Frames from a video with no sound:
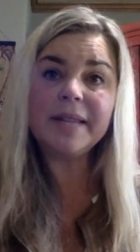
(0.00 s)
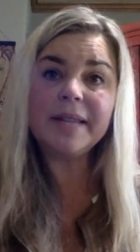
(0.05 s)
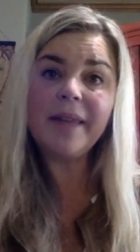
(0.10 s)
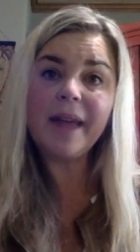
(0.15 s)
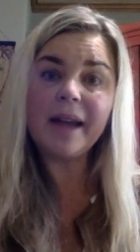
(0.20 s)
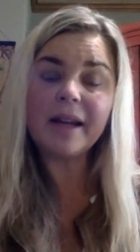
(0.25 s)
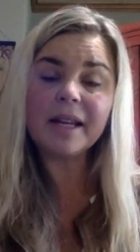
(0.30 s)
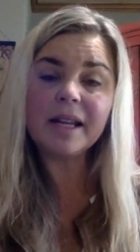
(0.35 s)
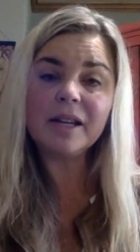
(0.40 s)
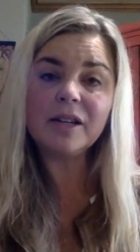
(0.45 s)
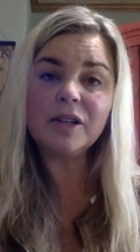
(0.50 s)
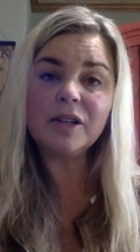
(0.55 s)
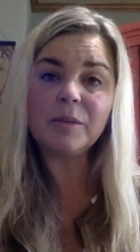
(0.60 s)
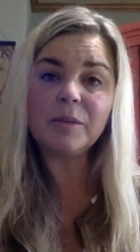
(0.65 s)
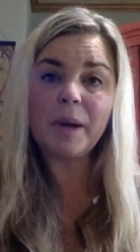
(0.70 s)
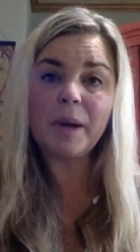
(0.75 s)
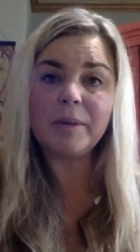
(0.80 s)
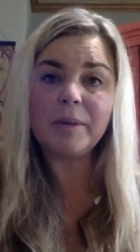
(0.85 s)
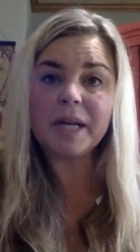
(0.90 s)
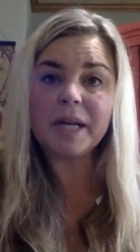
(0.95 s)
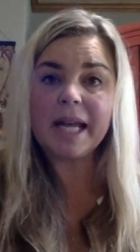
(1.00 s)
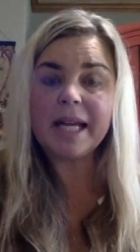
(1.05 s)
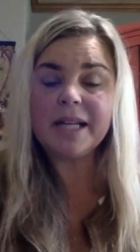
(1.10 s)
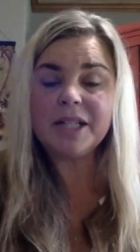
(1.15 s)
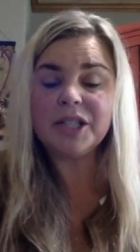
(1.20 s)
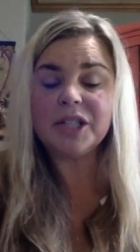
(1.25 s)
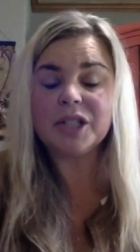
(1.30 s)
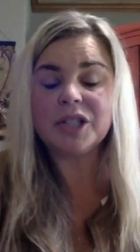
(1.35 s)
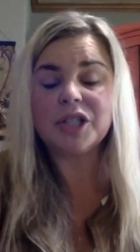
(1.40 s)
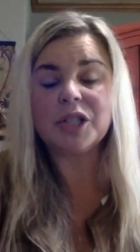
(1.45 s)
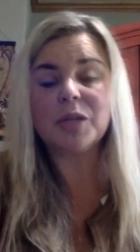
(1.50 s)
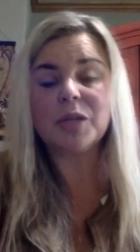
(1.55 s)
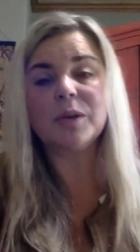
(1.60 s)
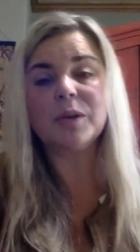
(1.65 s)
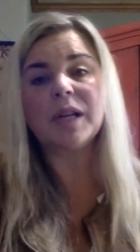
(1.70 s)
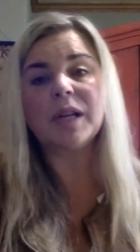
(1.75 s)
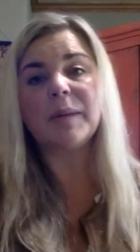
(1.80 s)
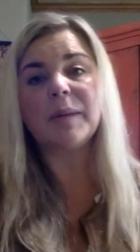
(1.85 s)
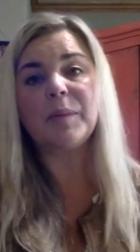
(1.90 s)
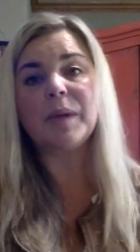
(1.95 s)
that Kindle publication, she
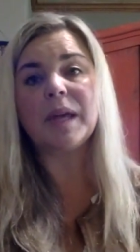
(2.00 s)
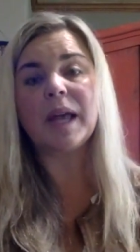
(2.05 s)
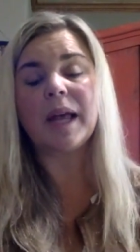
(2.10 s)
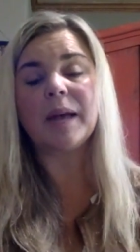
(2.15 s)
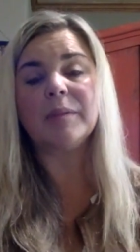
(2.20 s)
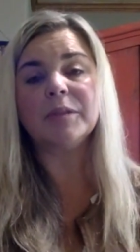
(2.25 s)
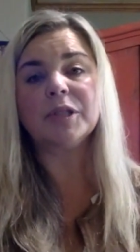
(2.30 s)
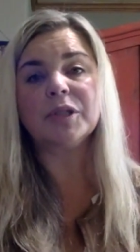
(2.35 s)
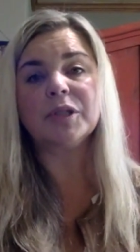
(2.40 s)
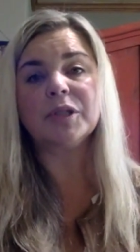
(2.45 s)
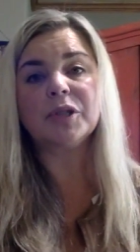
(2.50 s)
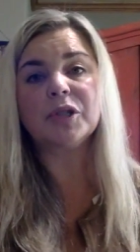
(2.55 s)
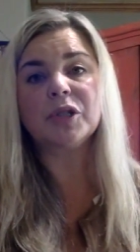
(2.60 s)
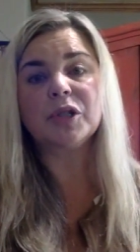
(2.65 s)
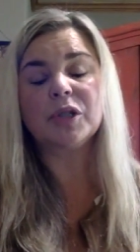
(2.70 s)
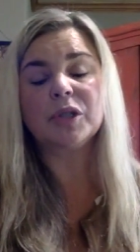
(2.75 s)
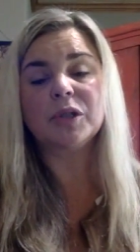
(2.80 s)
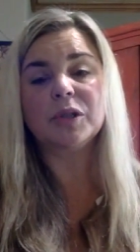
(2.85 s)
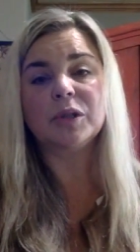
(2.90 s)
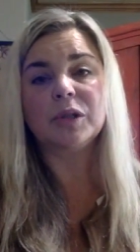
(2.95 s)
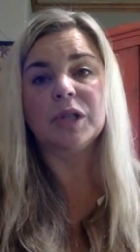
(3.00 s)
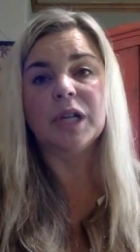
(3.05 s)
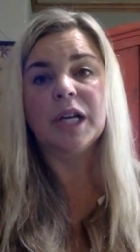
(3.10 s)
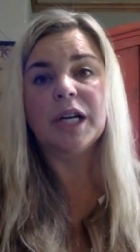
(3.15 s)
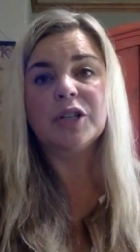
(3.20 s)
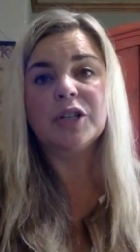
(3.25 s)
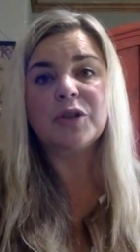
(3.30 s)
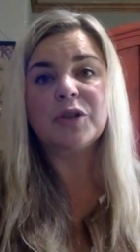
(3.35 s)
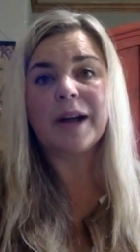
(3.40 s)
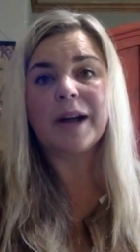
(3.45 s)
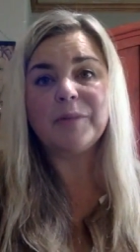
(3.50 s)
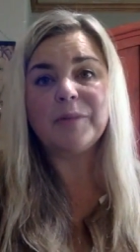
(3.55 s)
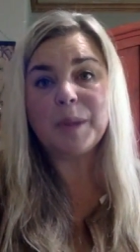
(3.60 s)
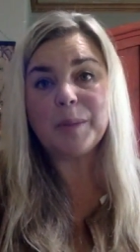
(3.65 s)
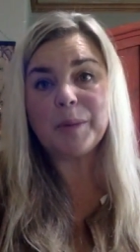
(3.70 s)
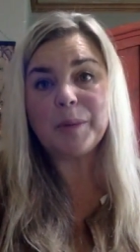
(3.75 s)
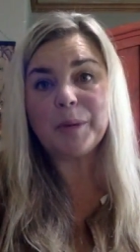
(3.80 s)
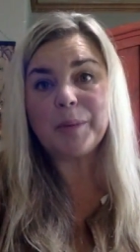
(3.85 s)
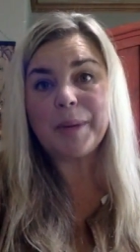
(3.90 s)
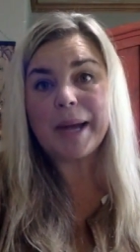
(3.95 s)
would be able to drive
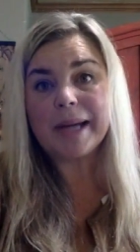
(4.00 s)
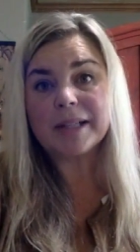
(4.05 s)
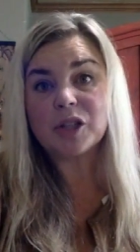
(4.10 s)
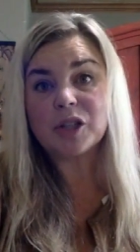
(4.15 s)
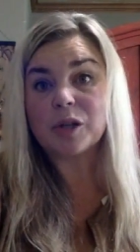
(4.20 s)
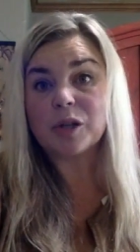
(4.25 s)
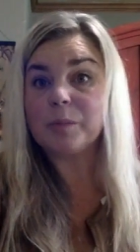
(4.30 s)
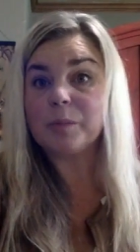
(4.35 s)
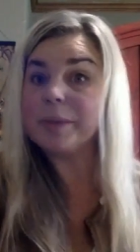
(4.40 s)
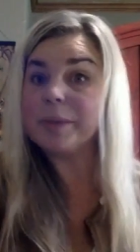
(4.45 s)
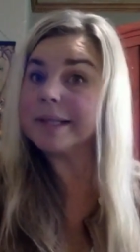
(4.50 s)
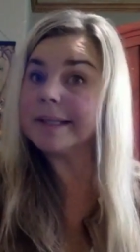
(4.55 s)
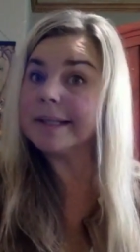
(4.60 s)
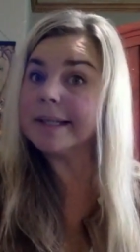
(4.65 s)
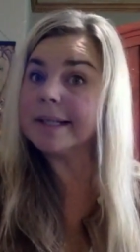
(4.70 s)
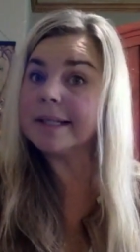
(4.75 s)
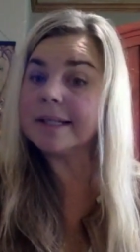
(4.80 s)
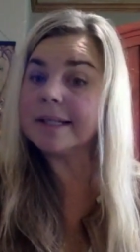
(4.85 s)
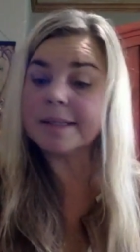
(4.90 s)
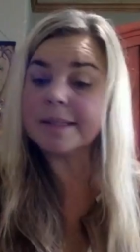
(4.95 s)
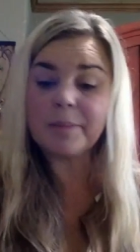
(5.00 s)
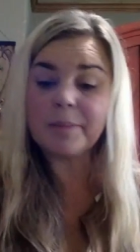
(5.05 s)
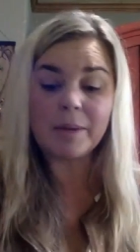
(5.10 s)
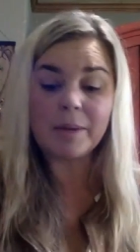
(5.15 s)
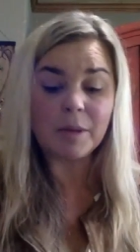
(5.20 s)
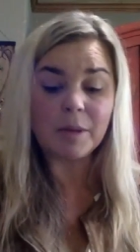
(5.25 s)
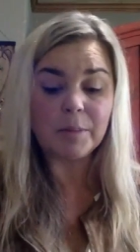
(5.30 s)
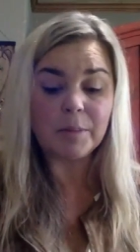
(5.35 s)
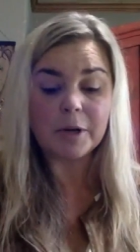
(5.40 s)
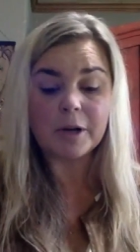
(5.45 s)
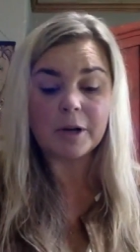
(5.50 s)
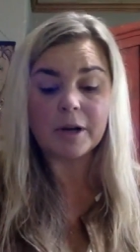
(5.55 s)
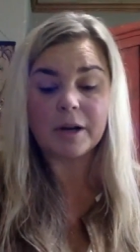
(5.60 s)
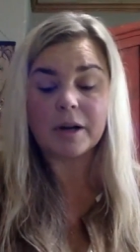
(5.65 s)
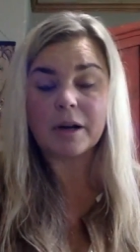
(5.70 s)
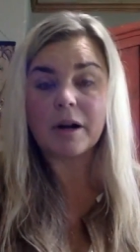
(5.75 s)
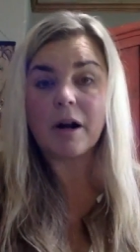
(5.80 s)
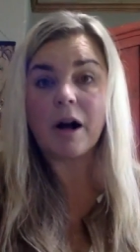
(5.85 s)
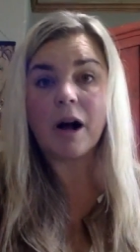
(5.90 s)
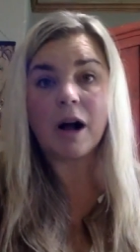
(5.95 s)
people back to her business, maybe book a
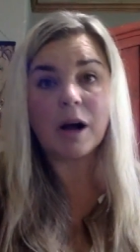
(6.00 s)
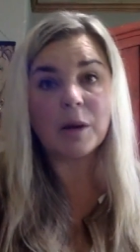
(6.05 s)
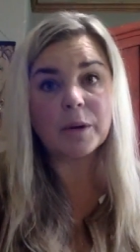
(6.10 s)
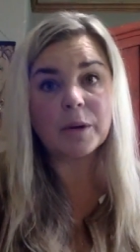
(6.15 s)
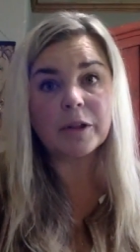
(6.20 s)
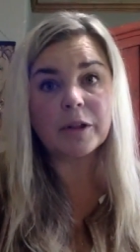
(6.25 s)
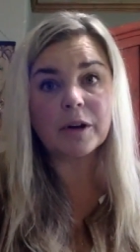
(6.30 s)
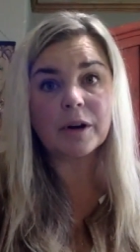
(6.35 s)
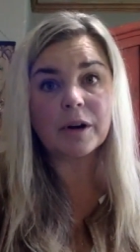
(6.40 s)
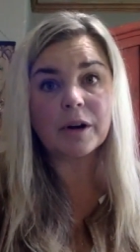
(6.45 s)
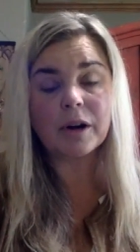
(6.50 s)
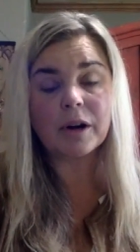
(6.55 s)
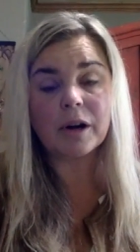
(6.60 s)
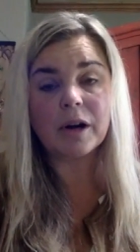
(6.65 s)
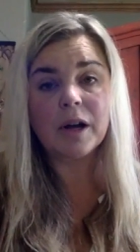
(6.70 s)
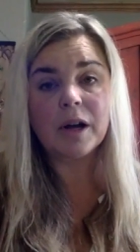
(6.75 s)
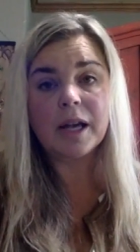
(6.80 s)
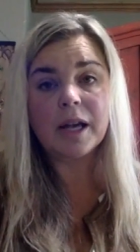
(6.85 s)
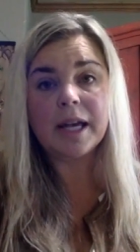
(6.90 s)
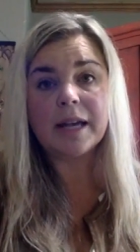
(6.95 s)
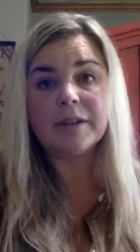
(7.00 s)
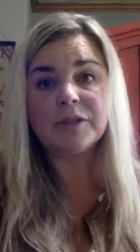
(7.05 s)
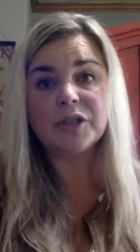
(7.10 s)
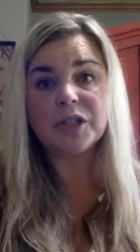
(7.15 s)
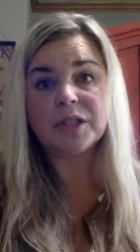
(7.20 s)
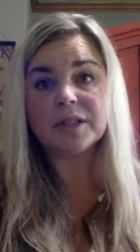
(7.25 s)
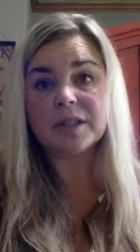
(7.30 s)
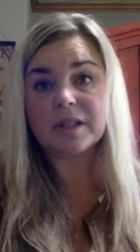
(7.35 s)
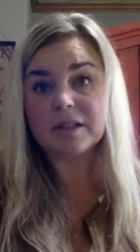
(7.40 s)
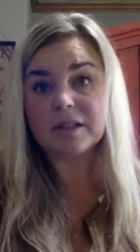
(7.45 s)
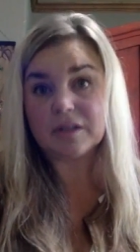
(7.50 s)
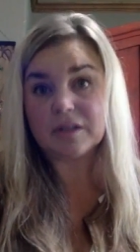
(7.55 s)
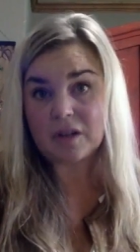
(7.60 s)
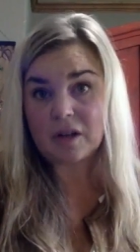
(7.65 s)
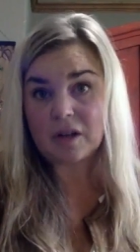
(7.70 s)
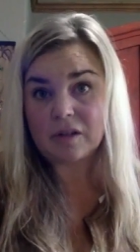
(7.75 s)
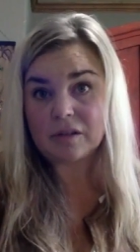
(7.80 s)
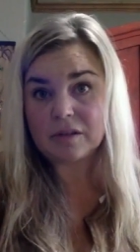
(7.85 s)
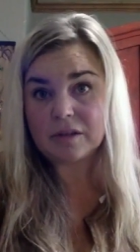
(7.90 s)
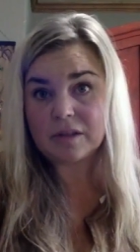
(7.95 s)
call with her if she's a
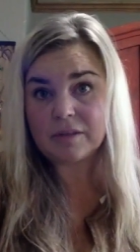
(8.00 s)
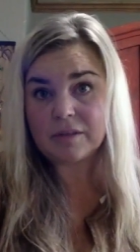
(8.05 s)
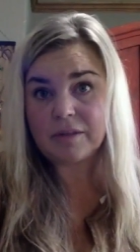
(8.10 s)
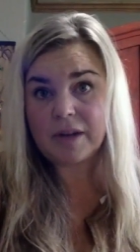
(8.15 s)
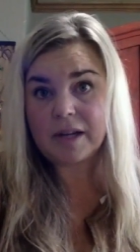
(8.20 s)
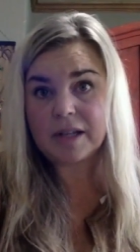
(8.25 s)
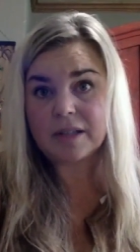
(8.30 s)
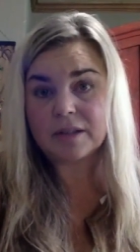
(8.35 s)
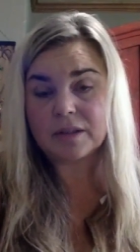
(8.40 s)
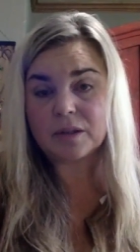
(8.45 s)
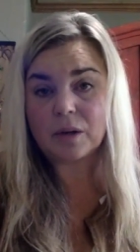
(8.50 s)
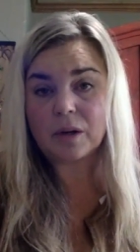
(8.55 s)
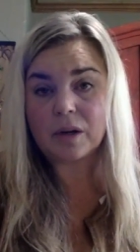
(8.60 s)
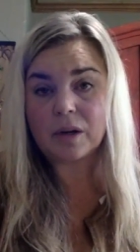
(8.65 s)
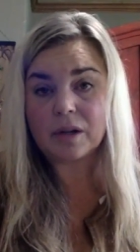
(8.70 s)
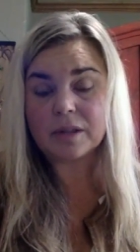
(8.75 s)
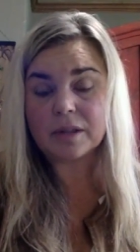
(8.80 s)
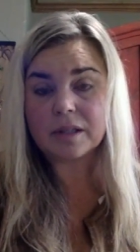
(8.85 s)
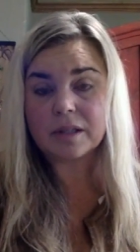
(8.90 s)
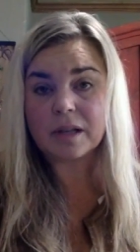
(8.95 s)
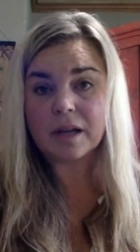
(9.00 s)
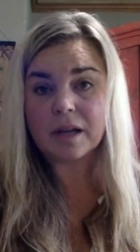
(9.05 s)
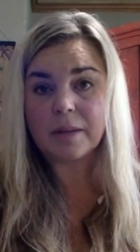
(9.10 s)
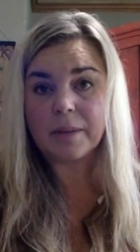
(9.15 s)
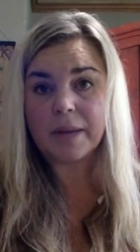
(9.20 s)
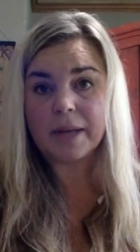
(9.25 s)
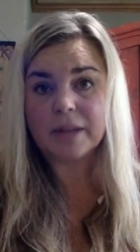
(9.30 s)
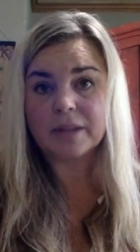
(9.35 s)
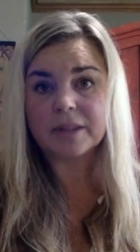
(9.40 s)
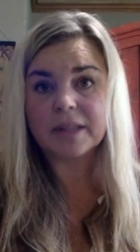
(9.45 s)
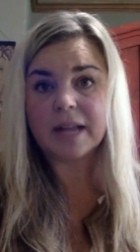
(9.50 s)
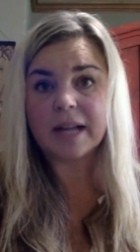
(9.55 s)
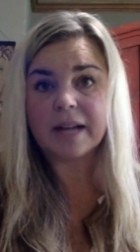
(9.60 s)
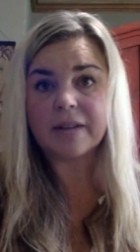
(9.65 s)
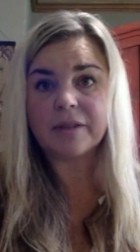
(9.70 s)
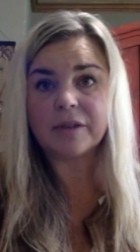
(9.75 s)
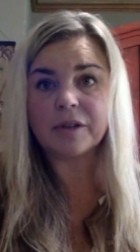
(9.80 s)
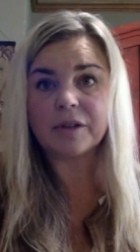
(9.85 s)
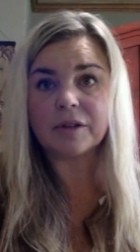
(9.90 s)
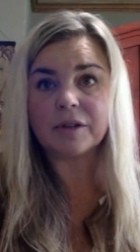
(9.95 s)
consultant of any sort outside of
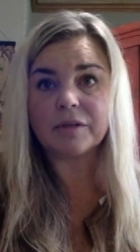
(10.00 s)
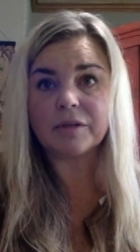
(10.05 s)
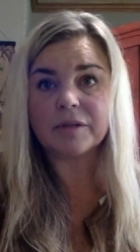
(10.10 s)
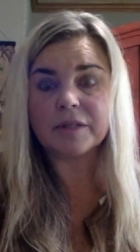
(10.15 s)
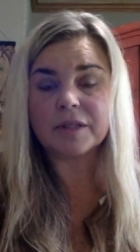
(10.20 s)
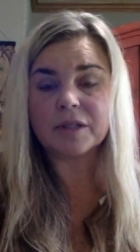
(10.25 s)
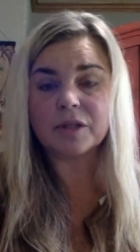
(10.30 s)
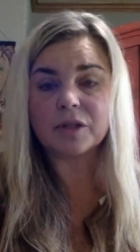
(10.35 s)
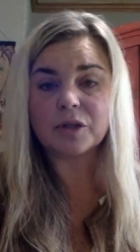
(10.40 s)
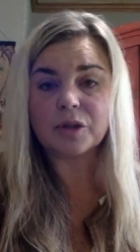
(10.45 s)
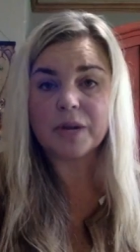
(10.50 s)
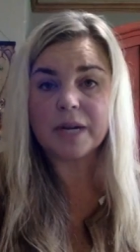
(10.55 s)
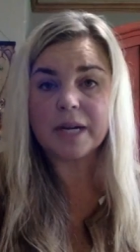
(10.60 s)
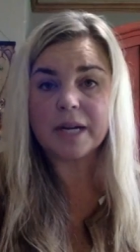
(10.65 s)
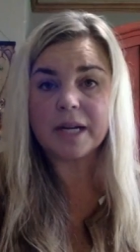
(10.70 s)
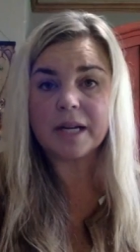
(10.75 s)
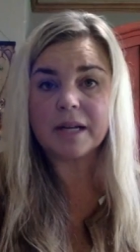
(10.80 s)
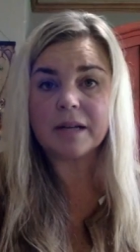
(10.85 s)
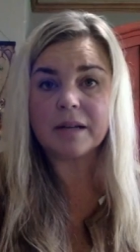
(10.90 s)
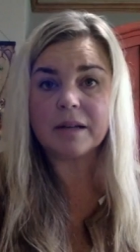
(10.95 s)
her physical training